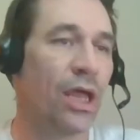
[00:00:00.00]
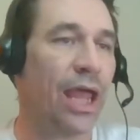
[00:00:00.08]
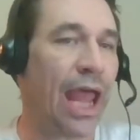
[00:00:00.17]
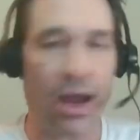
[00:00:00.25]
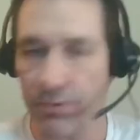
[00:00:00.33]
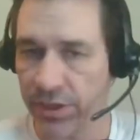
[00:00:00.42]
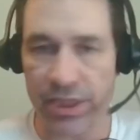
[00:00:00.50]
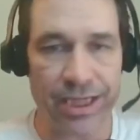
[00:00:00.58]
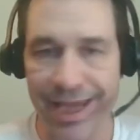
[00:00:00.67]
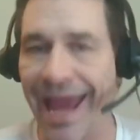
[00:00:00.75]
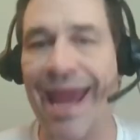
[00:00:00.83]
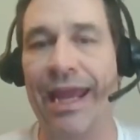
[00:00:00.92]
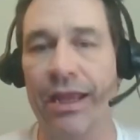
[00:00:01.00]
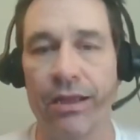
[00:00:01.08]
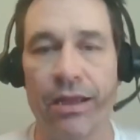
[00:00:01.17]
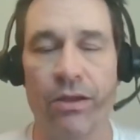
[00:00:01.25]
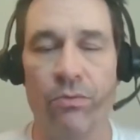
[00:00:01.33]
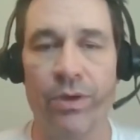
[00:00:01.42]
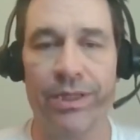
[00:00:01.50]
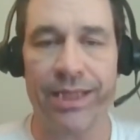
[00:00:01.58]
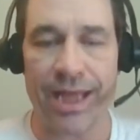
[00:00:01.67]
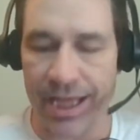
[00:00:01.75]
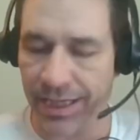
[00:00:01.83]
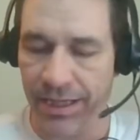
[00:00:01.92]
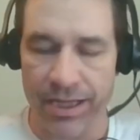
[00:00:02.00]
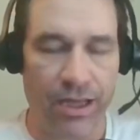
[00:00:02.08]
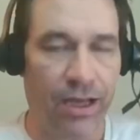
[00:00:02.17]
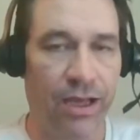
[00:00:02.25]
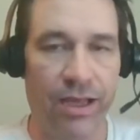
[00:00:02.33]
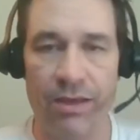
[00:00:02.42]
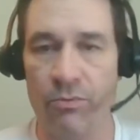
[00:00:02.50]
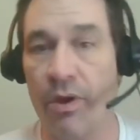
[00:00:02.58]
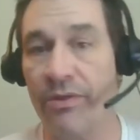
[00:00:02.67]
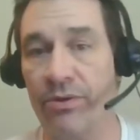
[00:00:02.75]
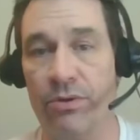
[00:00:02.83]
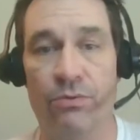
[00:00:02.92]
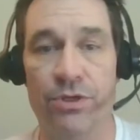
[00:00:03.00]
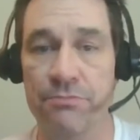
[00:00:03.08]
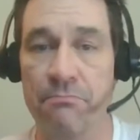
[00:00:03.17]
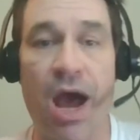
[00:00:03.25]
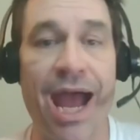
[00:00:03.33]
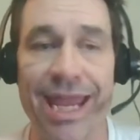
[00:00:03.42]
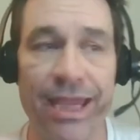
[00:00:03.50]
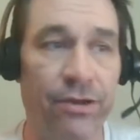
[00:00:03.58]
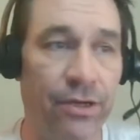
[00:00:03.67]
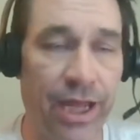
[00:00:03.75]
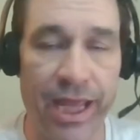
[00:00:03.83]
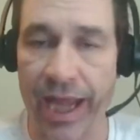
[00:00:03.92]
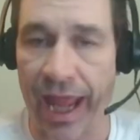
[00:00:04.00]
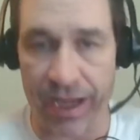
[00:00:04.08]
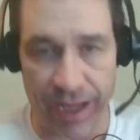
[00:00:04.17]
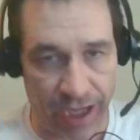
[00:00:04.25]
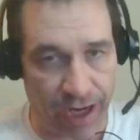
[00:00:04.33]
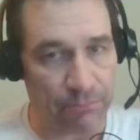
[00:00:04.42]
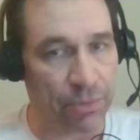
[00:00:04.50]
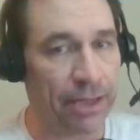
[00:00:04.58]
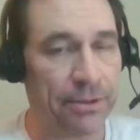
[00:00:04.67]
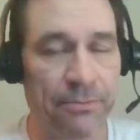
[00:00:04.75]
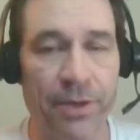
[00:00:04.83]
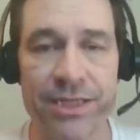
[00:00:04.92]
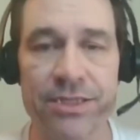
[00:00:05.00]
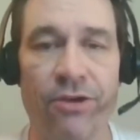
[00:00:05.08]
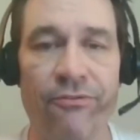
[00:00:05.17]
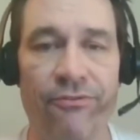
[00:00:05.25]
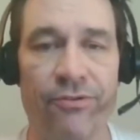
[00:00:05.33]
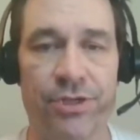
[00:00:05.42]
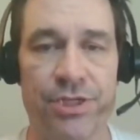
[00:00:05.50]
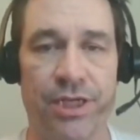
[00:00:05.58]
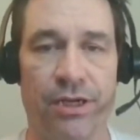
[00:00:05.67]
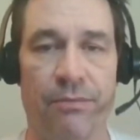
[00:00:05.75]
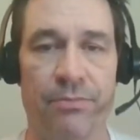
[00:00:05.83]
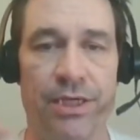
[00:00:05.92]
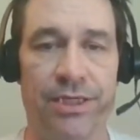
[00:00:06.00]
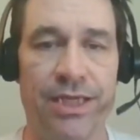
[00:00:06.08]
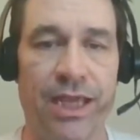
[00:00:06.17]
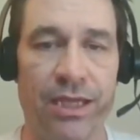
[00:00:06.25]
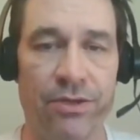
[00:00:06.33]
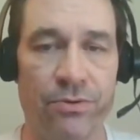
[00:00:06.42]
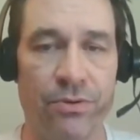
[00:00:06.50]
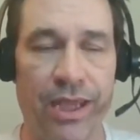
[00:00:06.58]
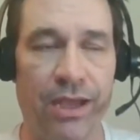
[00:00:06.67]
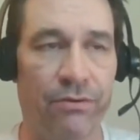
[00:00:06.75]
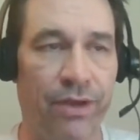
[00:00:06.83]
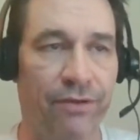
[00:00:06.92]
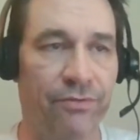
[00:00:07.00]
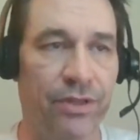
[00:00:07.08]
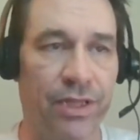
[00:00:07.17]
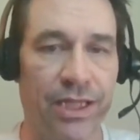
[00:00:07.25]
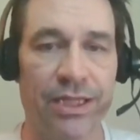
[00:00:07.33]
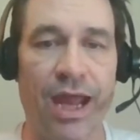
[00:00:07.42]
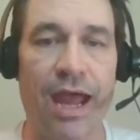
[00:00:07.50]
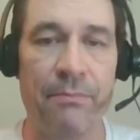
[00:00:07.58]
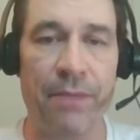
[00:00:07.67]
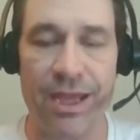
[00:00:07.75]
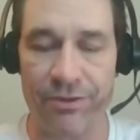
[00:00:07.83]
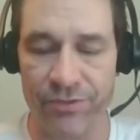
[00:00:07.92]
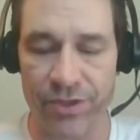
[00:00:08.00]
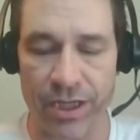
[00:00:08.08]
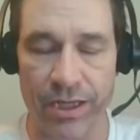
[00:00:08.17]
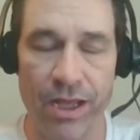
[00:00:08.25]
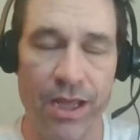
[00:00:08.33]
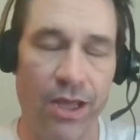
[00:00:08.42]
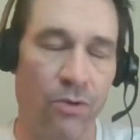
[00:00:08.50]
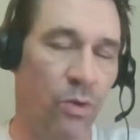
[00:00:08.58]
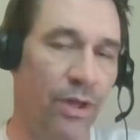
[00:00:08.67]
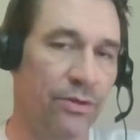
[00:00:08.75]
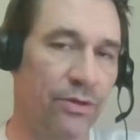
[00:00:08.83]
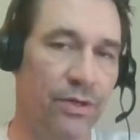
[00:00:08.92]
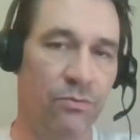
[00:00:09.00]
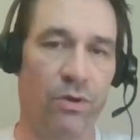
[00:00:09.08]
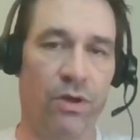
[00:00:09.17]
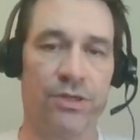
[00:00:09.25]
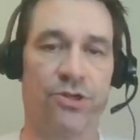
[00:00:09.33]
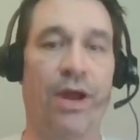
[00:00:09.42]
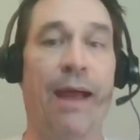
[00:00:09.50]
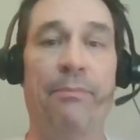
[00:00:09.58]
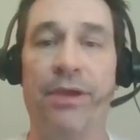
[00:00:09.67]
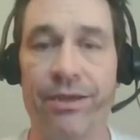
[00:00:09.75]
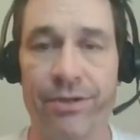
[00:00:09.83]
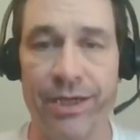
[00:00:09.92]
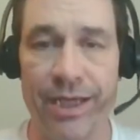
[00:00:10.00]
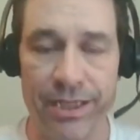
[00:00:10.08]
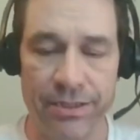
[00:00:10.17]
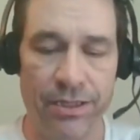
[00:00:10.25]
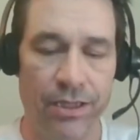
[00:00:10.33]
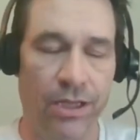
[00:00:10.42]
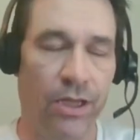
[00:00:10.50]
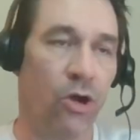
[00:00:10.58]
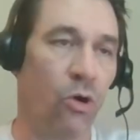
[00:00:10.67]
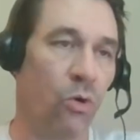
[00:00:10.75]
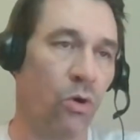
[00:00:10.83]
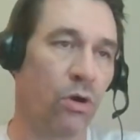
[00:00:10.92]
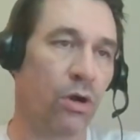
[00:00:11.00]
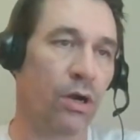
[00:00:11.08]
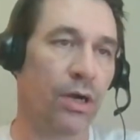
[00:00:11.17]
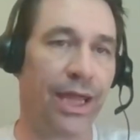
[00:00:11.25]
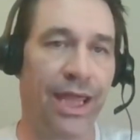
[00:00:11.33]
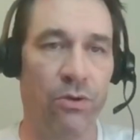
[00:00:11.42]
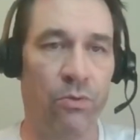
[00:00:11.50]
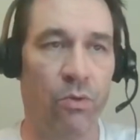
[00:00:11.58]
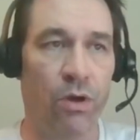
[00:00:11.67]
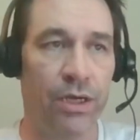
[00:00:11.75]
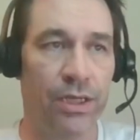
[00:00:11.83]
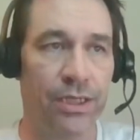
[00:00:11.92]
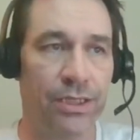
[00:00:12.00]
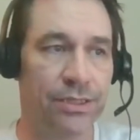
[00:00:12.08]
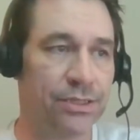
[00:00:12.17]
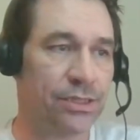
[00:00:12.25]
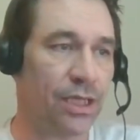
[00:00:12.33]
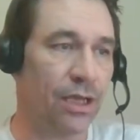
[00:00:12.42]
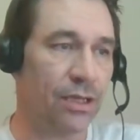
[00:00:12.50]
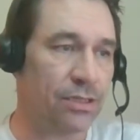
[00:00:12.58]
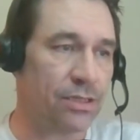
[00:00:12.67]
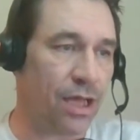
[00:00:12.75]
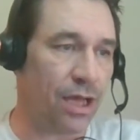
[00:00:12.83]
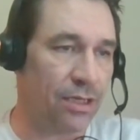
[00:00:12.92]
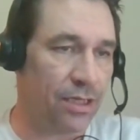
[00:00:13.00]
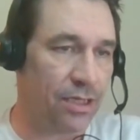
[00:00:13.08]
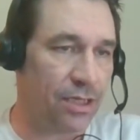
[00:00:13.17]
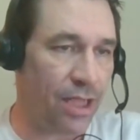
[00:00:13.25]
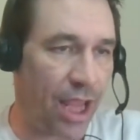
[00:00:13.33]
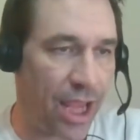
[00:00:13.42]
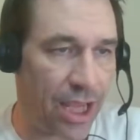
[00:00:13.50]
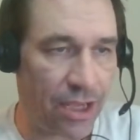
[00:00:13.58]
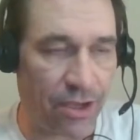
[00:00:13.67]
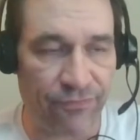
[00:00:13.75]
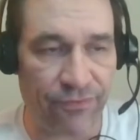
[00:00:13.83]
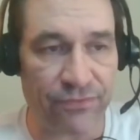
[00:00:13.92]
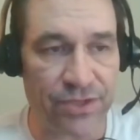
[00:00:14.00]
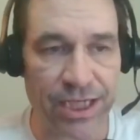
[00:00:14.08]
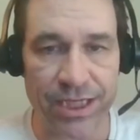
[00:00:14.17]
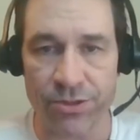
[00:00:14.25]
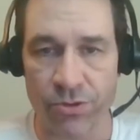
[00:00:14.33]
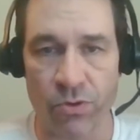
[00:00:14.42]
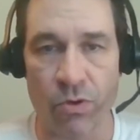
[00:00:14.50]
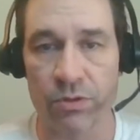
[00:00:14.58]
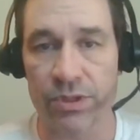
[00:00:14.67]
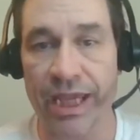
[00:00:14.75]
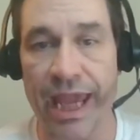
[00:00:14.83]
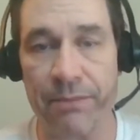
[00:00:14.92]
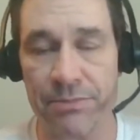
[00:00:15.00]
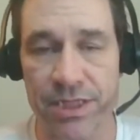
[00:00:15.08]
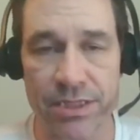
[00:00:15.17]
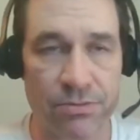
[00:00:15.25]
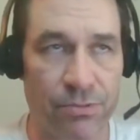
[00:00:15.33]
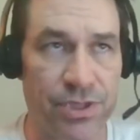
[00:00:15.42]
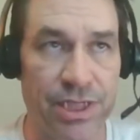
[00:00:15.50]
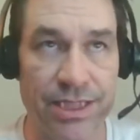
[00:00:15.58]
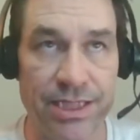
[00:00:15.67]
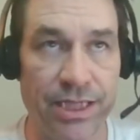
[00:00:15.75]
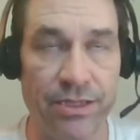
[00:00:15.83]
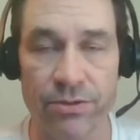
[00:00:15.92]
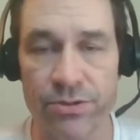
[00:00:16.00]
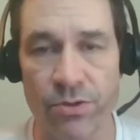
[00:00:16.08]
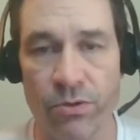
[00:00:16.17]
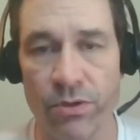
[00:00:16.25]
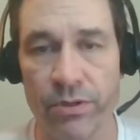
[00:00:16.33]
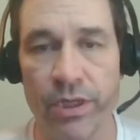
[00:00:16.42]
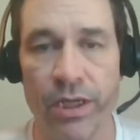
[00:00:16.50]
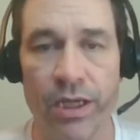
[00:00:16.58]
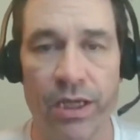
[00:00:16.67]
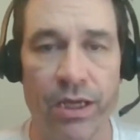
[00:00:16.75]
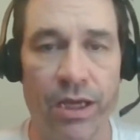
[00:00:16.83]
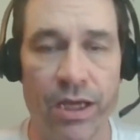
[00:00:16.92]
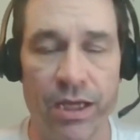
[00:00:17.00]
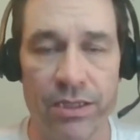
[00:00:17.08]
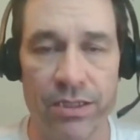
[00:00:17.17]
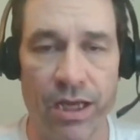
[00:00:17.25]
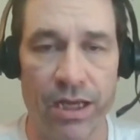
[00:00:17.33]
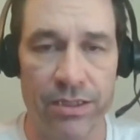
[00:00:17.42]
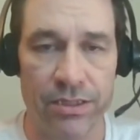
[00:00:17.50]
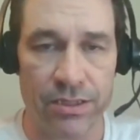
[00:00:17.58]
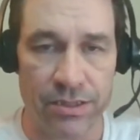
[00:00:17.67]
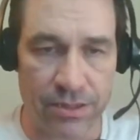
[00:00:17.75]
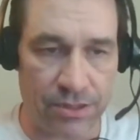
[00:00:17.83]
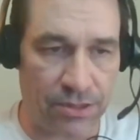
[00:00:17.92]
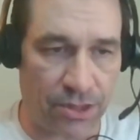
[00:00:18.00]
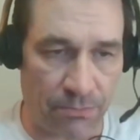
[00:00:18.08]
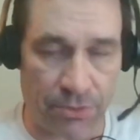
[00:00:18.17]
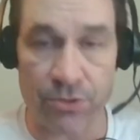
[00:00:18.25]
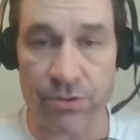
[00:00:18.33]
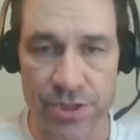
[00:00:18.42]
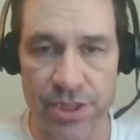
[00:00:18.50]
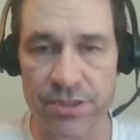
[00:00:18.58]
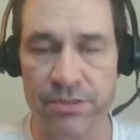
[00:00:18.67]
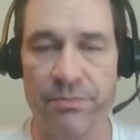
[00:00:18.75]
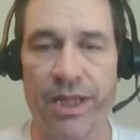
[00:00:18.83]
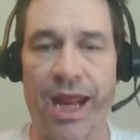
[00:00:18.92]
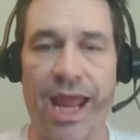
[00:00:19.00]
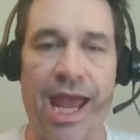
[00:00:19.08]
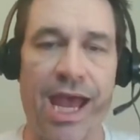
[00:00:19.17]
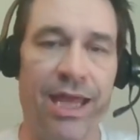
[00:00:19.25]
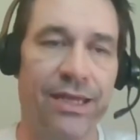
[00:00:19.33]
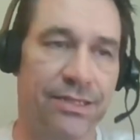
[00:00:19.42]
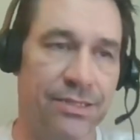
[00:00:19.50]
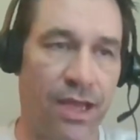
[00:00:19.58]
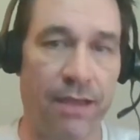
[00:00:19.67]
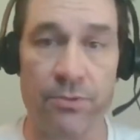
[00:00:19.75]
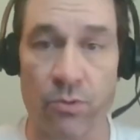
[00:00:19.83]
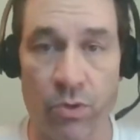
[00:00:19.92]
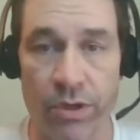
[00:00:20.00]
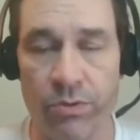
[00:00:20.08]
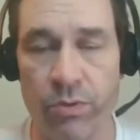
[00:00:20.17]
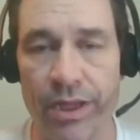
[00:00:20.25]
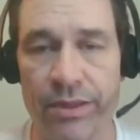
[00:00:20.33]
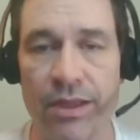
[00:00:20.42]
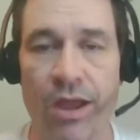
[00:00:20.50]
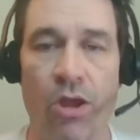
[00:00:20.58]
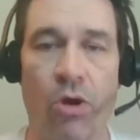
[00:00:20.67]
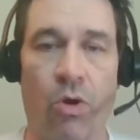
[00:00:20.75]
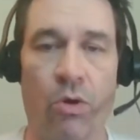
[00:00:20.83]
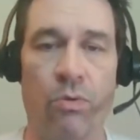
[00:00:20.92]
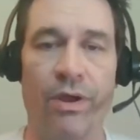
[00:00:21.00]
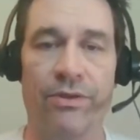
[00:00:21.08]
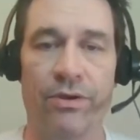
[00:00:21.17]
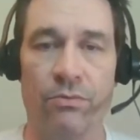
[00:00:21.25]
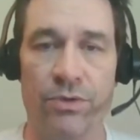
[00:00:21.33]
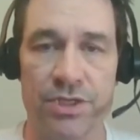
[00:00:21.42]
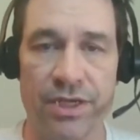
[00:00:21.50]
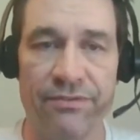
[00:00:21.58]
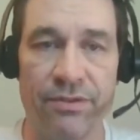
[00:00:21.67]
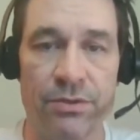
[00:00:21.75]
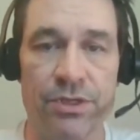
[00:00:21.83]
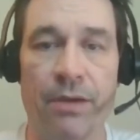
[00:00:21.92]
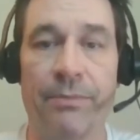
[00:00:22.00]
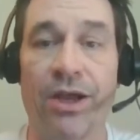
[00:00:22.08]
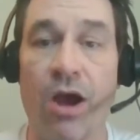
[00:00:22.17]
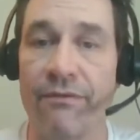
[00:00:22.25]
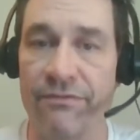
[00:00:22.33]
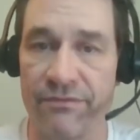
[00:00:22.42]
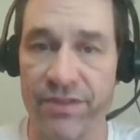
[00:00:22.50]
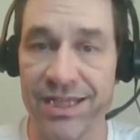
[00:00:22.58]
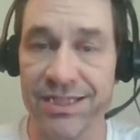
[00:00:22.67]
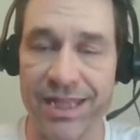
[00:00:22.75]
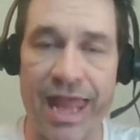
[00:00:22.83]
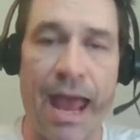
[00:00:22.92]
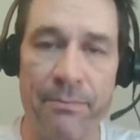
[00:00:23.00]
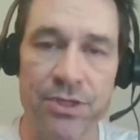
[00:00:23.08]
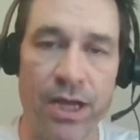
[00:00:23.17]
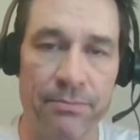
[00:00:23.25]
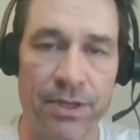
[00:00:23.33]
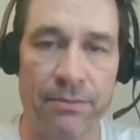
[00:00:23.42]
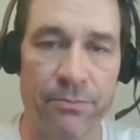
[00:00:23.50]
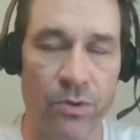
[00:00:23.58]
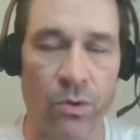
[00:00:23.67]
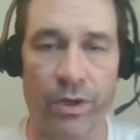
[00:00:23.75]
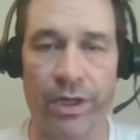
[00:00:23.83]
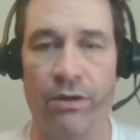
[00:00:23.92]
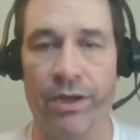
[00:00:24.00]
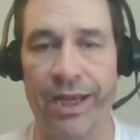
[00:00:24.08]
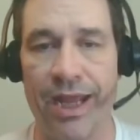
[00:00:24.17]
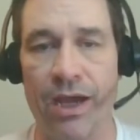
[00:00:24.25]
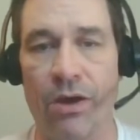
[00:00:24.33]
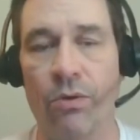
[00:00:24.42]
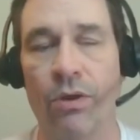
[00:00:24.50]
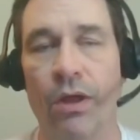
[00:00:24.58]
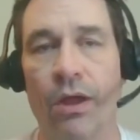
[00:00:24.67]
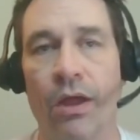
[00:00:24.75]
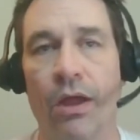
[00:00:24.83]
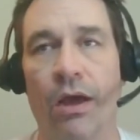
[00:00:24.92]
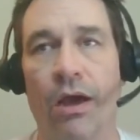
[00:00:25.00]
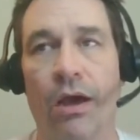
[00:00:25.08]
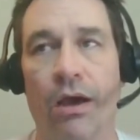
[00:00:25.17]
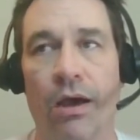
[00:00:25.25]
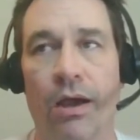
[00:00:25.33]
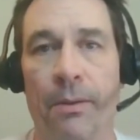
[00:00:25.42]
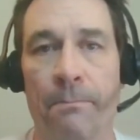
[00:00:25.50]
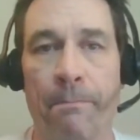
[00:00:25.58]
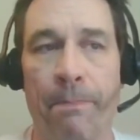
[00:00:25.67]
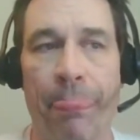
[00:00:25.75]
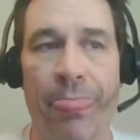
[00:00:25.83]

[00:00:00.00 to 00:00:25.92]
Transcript: out the yang with that. Uh, whether it was my internet, and, and I'm blaming myself first here, I'm going to take into account everything that I may have done, whether it was crappy internet or it was uh, uh a 15 year old game system or 16 years old uh, uh, computer system that I had at the time to work with, or whether it was stuff that was coming off of this laptop that I'm recording on now. Um,